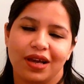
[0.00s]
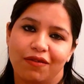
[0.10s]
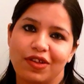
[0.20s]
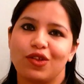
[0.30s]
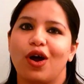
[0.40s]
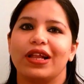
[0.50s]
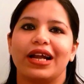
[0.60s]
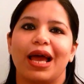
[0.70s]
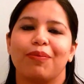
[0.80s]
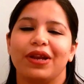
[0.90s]
We saw that
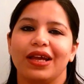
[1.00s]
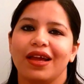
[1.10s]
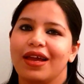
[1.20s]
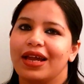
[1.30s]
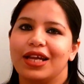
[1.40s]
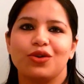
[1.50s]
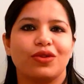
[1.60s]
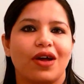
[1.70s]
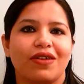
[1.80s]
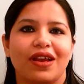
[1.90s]
happening in
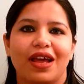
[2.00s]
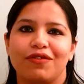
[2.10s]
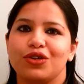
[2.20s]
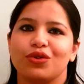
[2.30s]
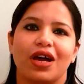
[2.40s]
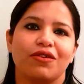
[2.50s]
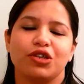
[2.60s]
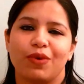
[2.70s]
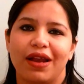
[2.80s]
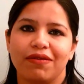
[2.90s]

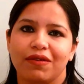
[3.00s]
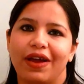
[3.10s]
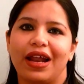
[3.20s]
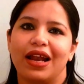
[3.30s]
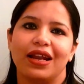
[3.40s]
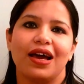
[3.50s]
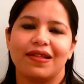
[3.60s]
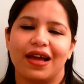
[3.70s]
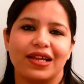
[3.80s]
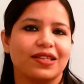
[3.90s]
2011-2012 when Anna
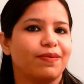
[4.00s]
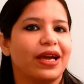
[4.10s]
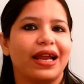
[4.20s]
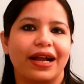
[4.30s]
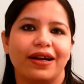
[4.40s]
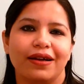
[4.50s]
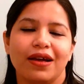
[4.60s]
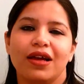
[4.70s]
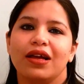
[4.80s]
Hazare spearheaded